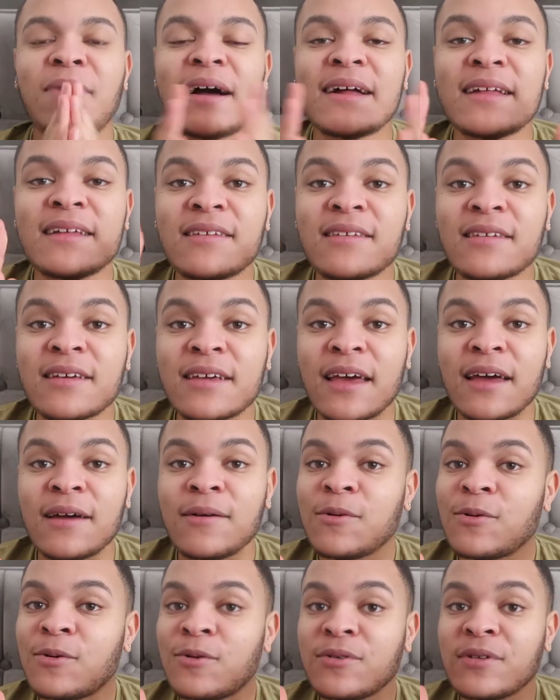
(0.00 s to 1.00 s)
I need to
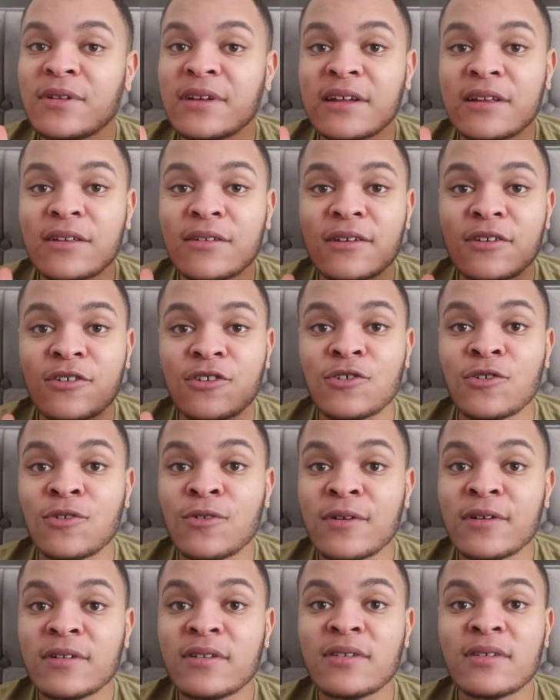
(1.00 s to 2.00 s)
get all the
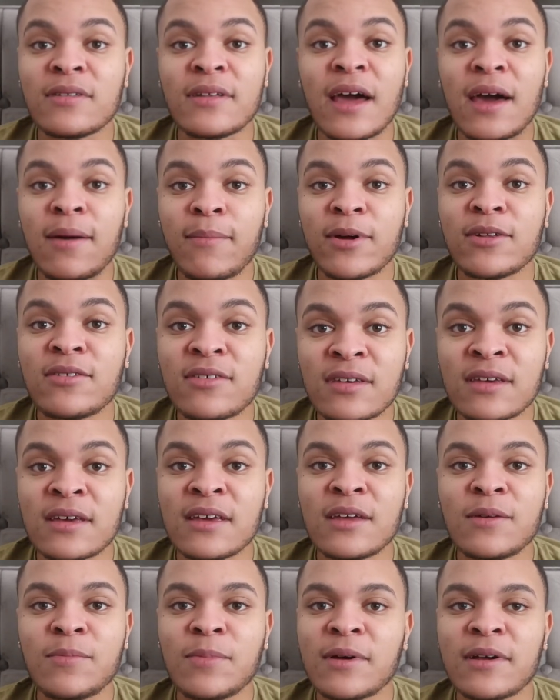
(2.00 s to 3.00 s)
insurance, the
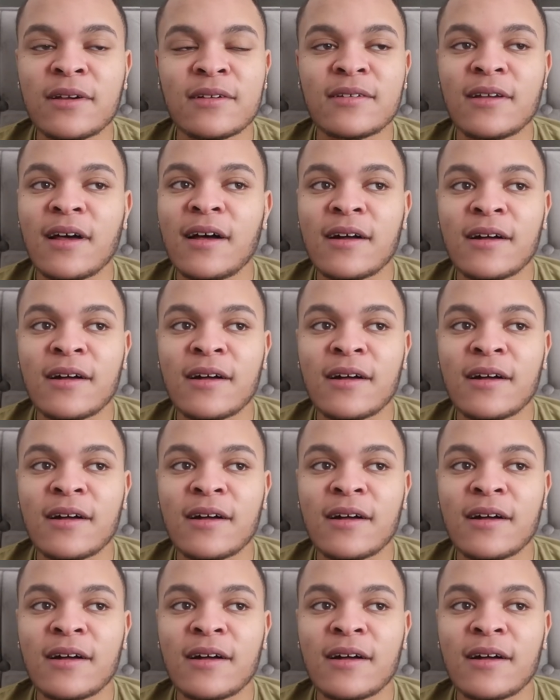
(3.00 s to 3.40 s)
MOT, because